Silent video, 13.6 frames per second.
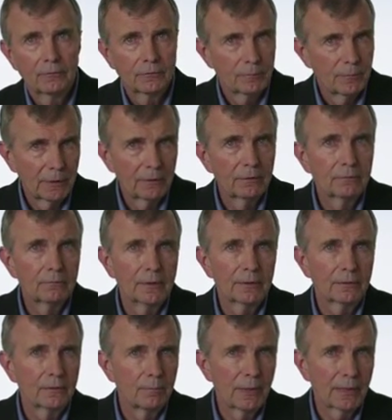For men who
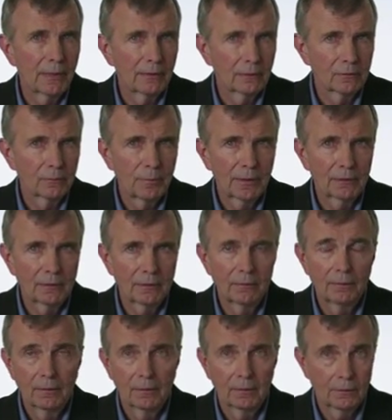went to bat
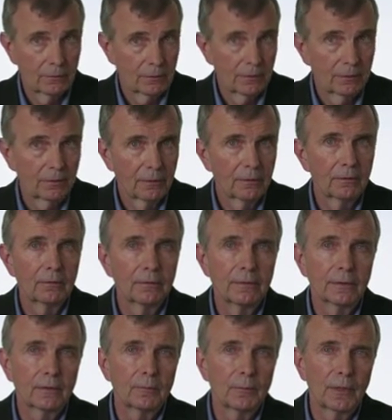expecting, according to the old
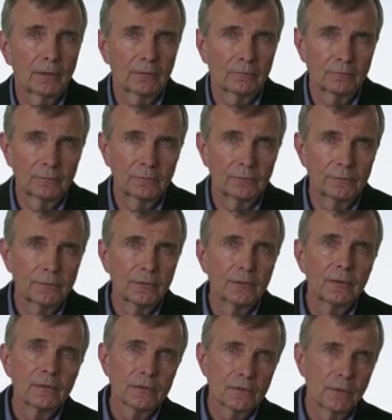Knickerbocker rules,
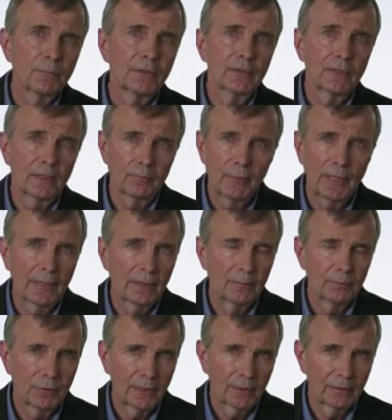something like
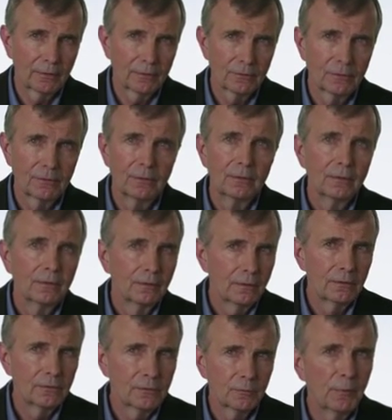batting practice,
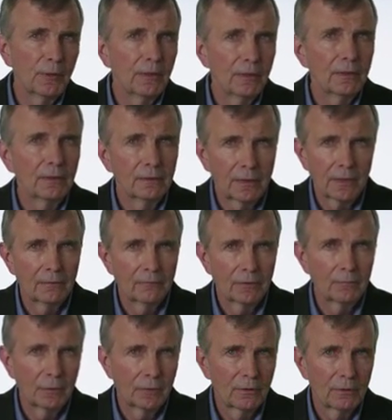these speeding,
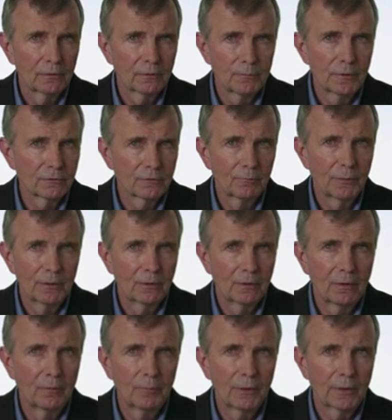diving balls must have been
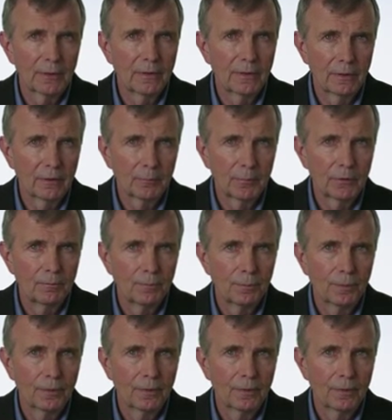all but unhittable.